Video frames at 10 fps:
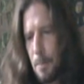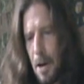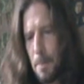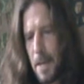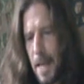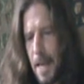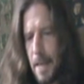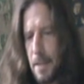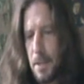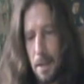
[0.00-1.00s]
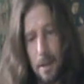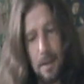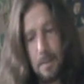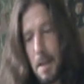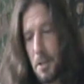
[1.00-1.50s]
propagated
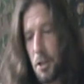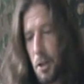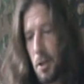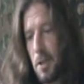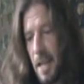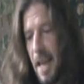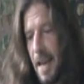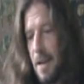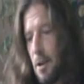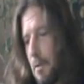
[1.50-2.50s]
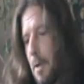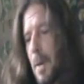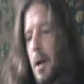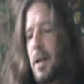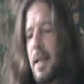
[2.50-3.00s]
to ensure the end of
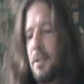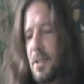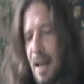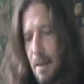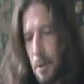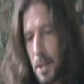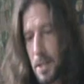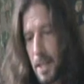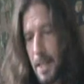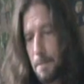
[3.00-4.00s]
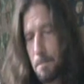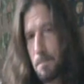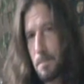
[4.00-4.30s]
American sovereignty,